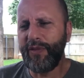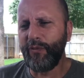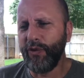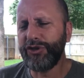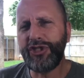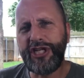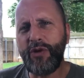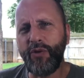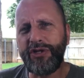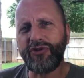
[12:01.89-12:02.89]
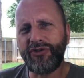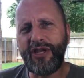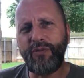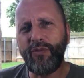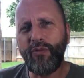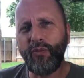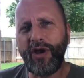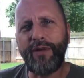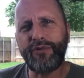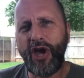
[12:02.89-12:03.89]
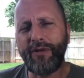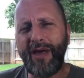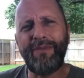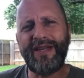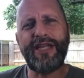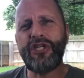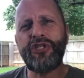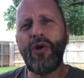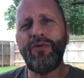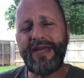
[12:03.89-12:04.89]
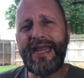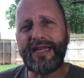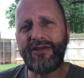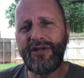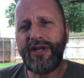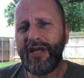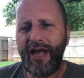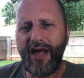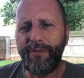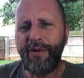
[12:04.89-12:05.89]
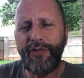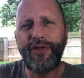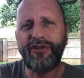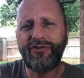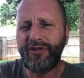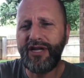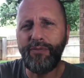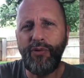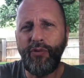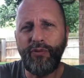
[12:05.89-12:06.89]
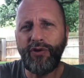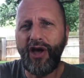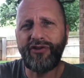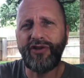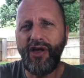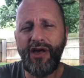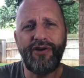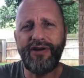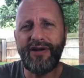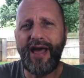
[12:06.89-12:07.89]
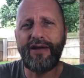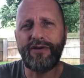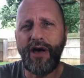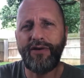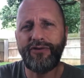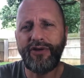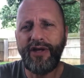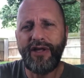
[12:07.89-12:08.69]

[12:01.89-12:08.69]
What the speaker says: Once you get one, you'll see what I'm talking about. But again, you don't need it, but this gimbal costs $109.